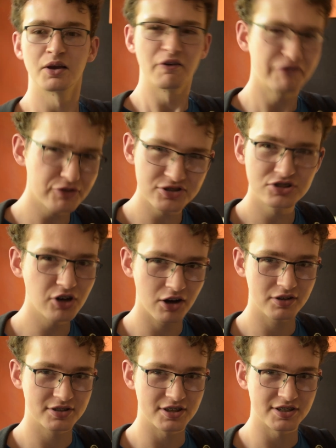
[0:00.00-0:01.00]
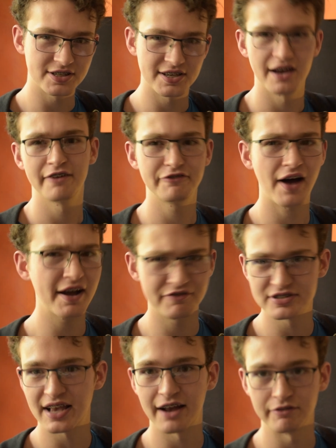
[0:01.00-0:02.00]
For starters, 5
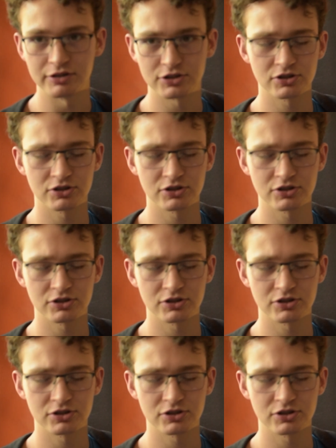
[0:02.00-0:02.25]
is average,